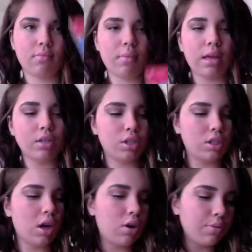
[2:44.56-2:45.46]

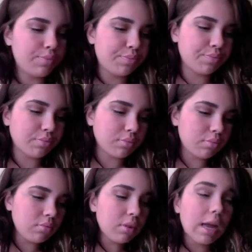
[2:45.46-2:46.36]
So
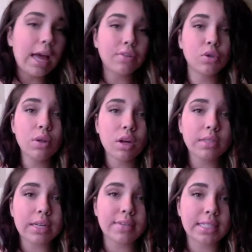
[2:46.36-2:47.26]
I have 2 of those. I have
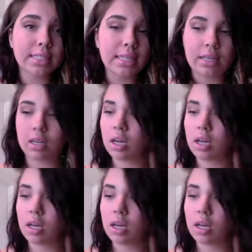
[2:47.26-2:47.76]
16.